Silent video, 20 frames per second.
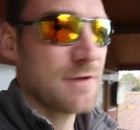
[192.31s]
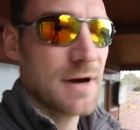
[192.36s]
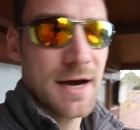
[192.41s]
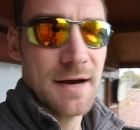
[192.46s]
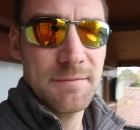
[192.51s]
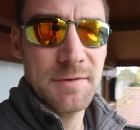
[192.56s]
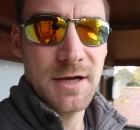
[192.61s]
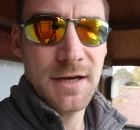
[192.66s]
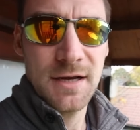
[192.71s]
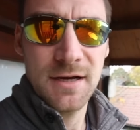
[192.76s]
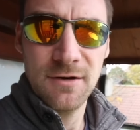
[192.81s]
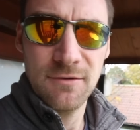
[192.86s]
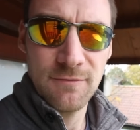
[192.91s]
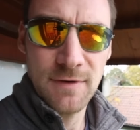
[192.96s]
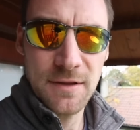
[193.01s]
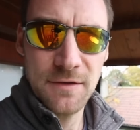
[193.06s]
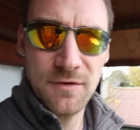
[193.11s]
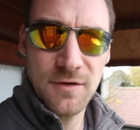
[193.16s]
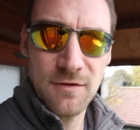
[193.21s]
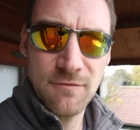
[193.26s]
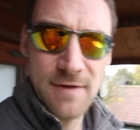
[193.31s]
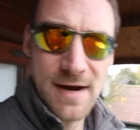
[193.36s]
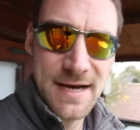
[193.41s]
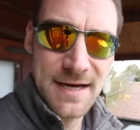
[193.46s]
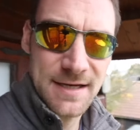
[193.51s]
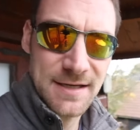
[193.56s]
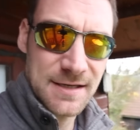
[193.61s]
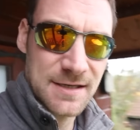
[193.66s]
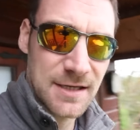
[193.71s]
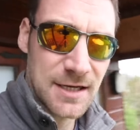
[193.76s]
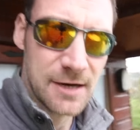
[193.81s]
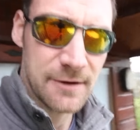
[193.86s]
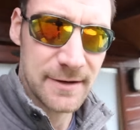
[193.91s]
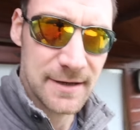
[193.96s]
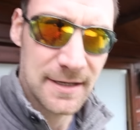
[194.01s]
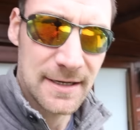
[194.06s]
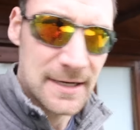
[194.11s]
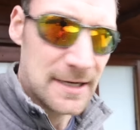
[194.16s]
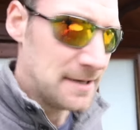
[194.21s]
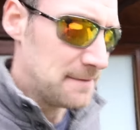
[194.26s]
Right, I'm going to run through the rain and go
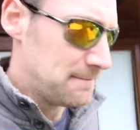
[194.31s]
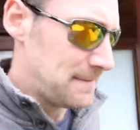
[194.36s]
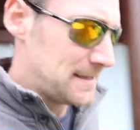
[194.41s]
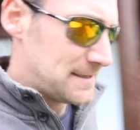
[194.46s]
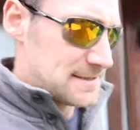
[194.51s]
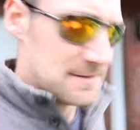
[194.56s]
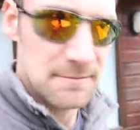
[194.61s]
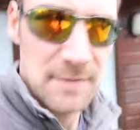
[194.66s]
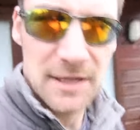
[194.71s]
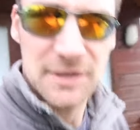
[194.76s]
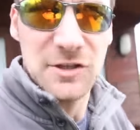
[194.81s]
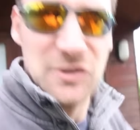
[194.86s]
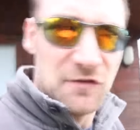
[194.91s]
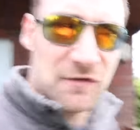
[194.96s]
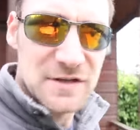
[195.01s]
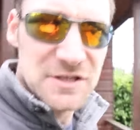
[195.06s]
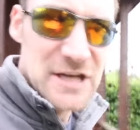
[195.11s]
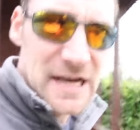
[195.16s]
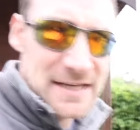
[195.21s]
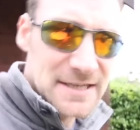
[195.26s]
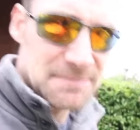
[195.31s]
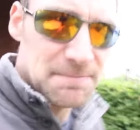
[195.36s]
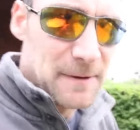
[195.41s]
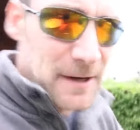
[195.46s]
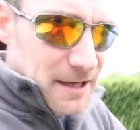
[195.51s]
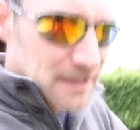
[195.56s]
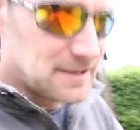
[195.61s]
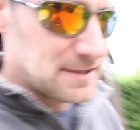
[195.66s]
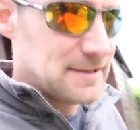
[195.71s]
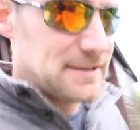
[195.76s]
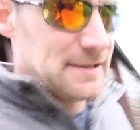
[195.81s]
and make some lunch for Jasper.